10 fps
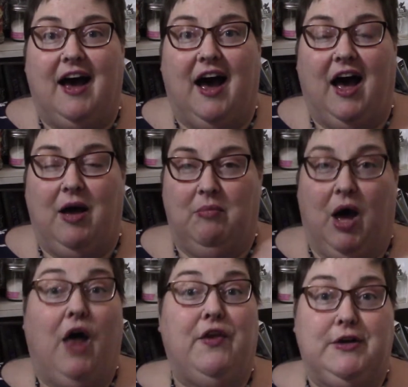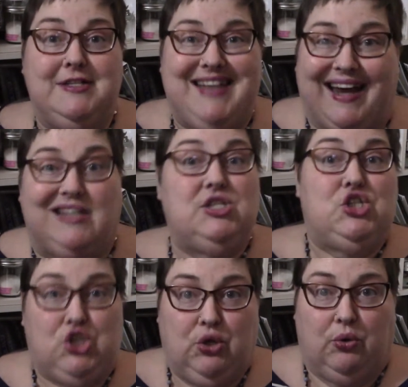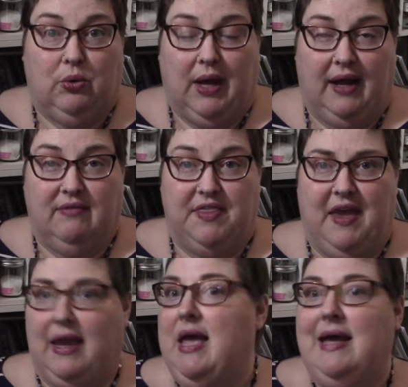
um, other decks to kind of a thing.